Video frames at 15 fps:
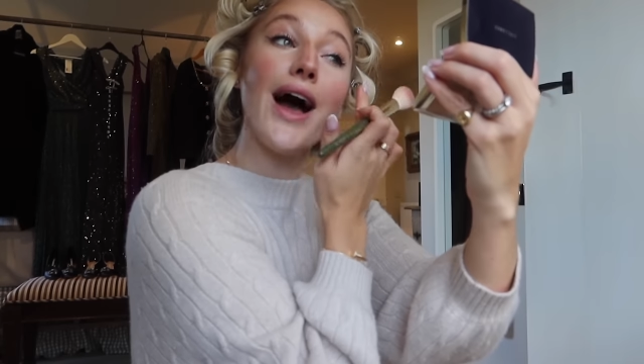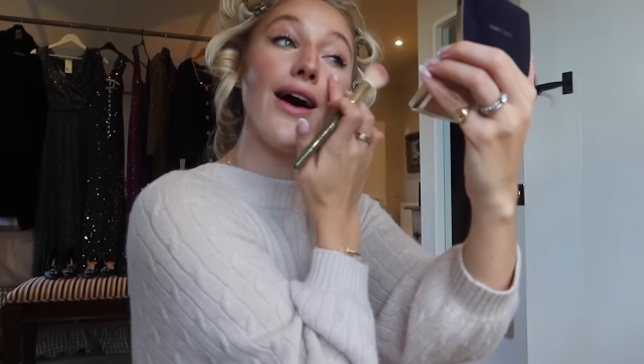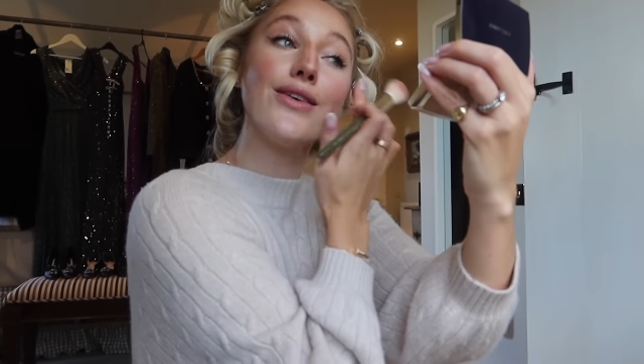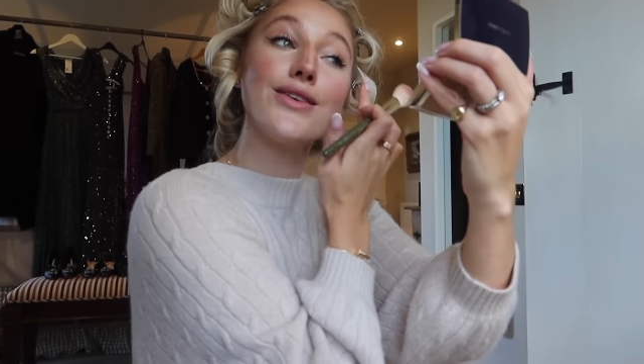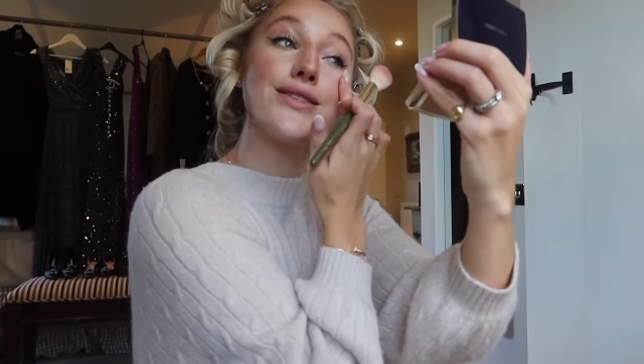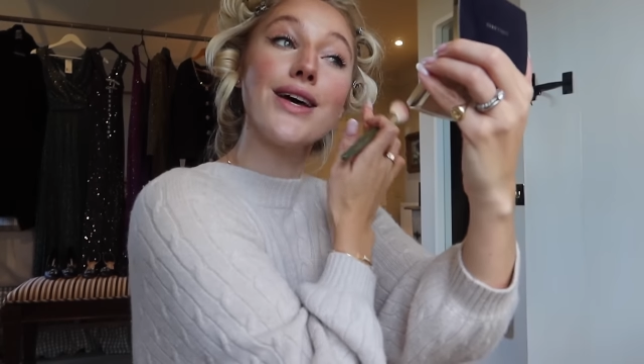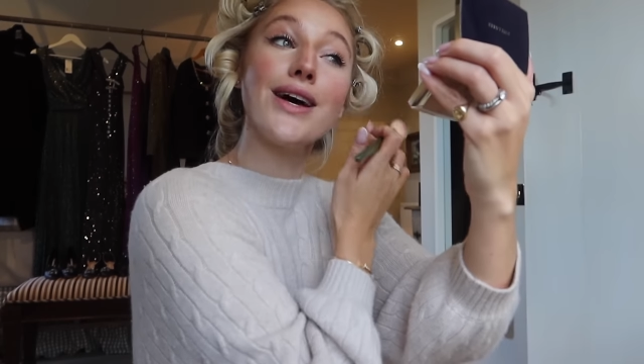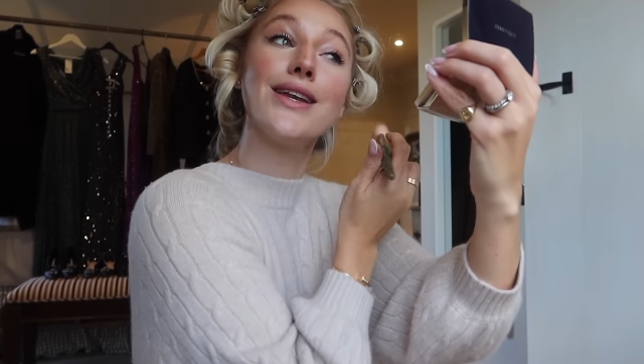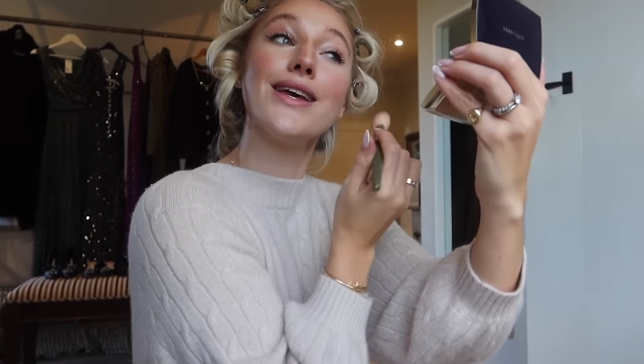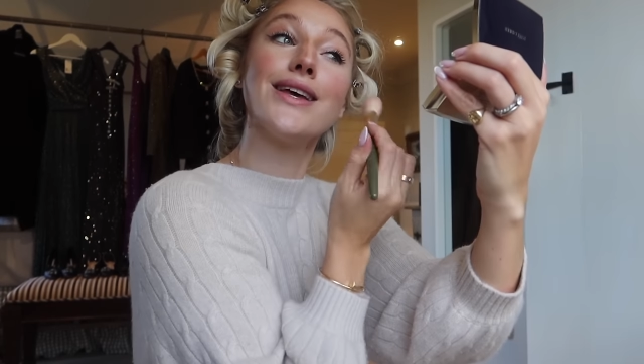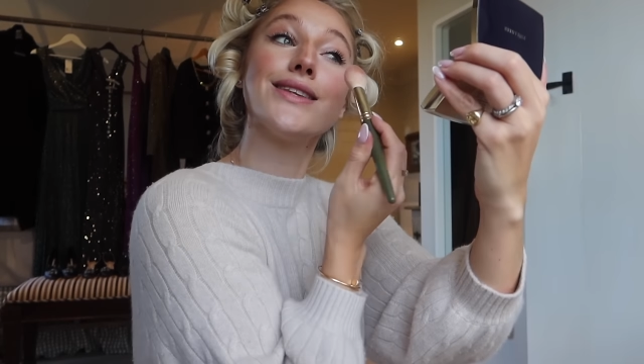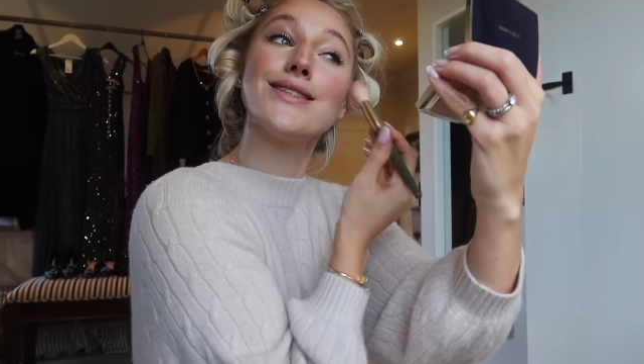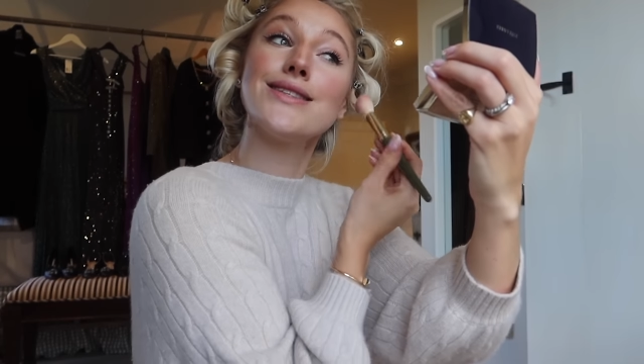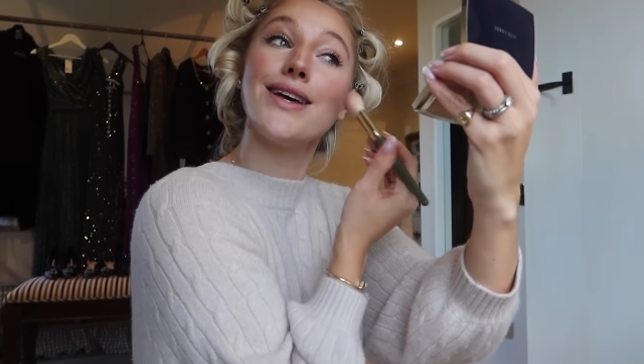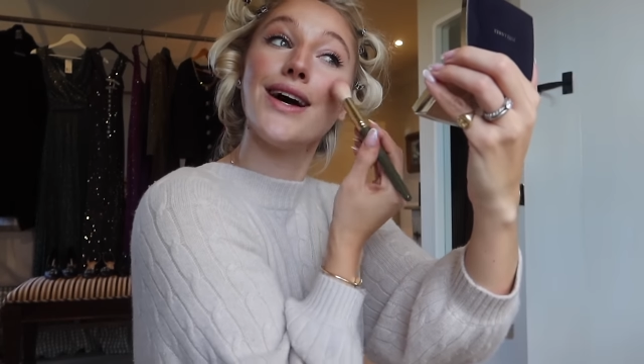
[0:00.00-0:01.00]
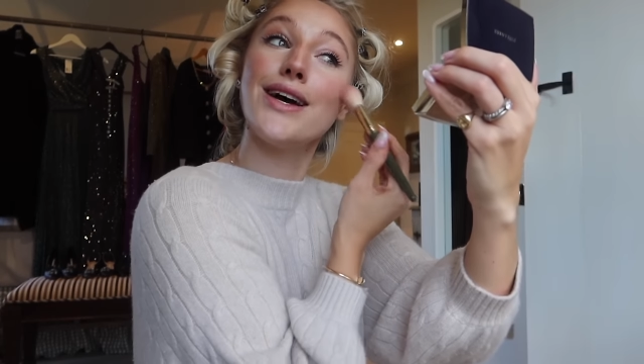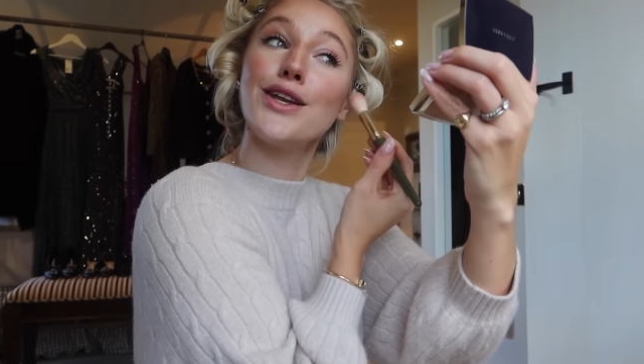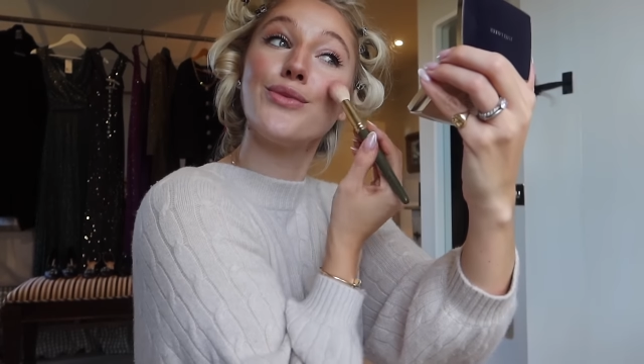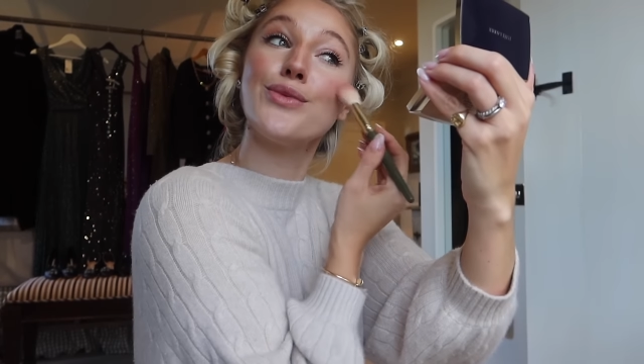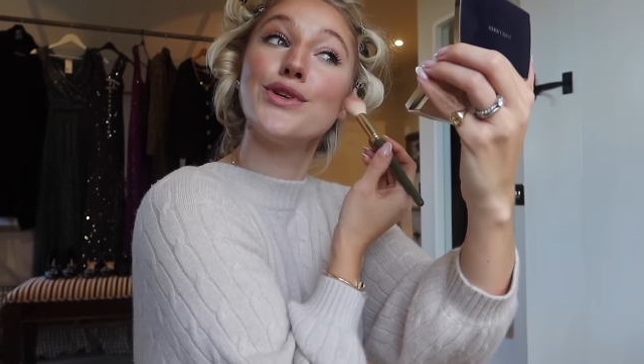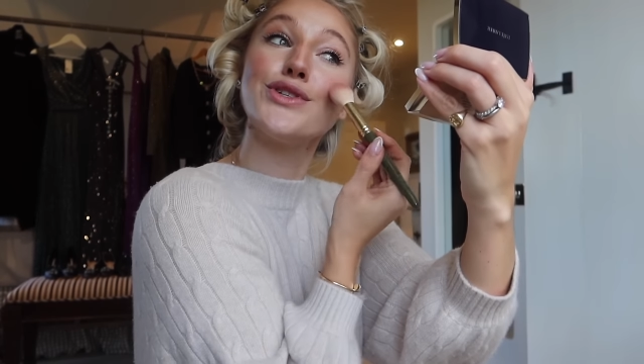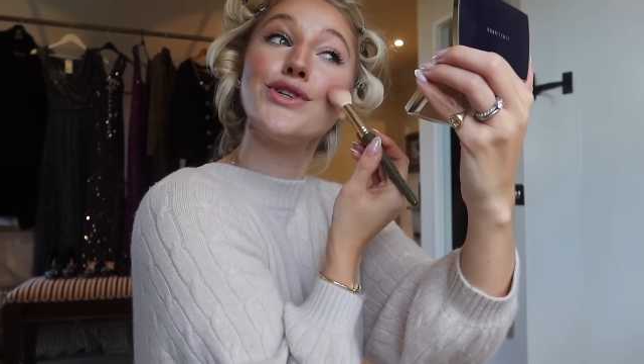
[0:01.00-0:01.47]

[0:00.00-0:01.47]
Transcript: outside inside and we're